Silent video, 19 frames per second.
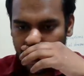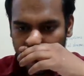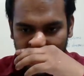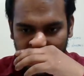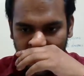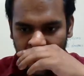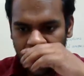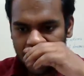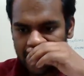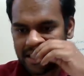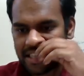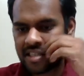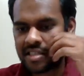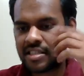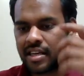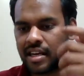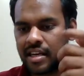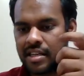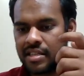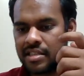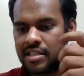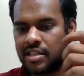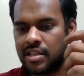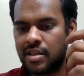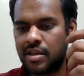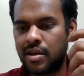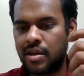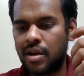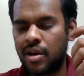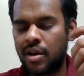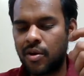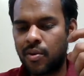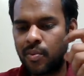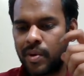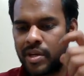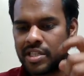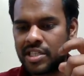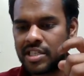Raj Sahanji,
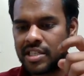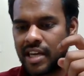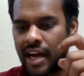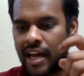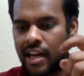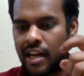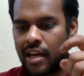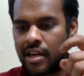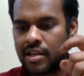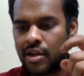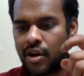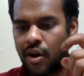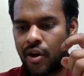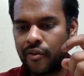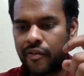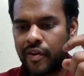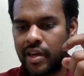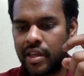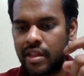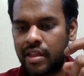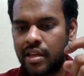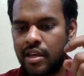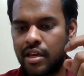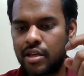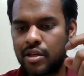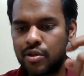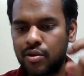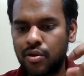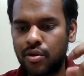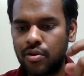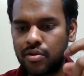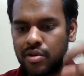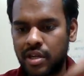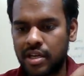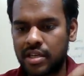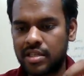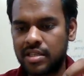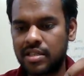which dialect of Hindi do you
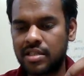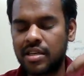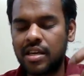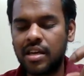teach?